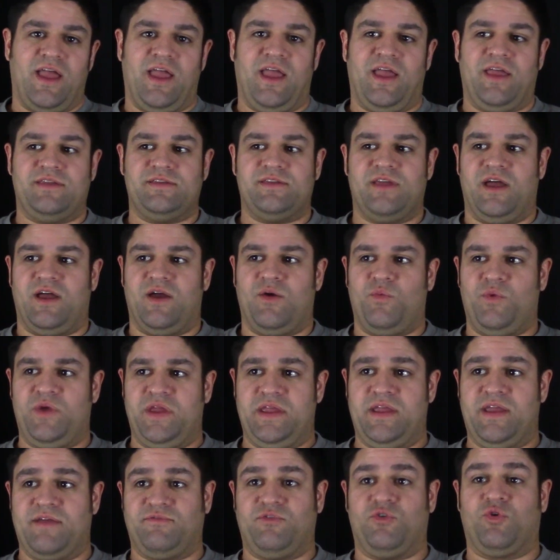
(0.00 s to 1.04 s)
and
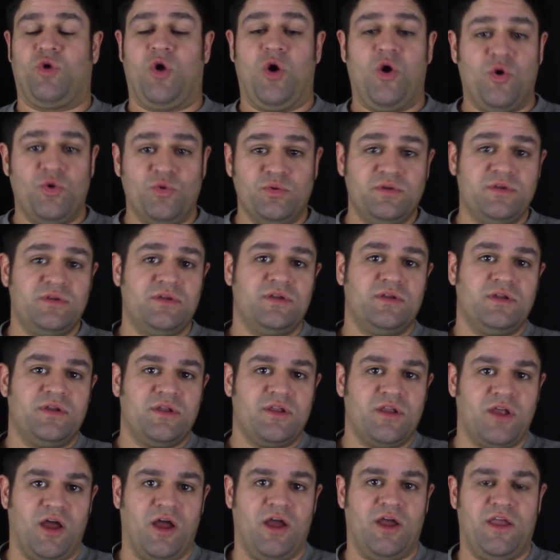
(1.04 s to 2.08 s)
we have grown.
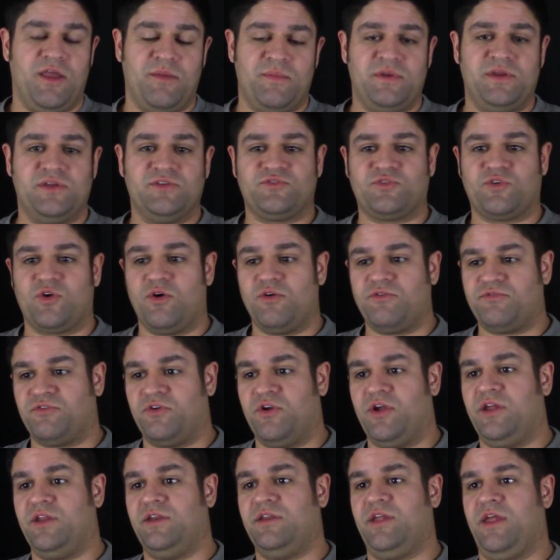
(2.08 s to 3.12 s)
Him and his
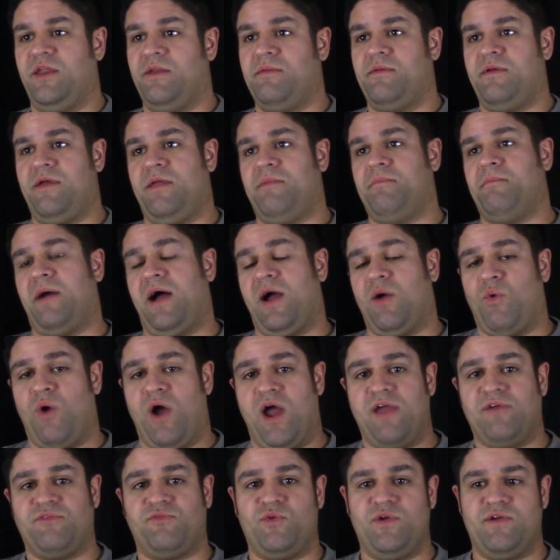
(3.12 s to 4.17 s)
girlfriend and my
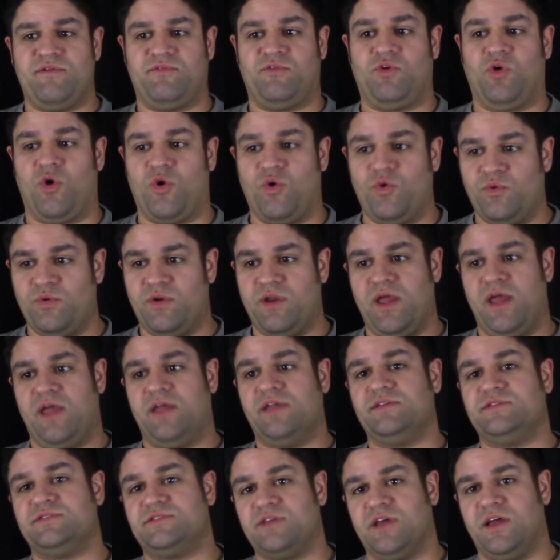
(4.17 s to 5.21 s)
wife, we have grown
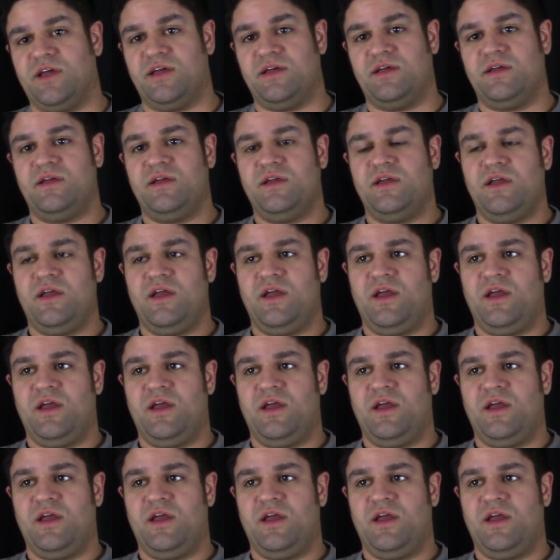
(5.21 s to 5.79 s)
as a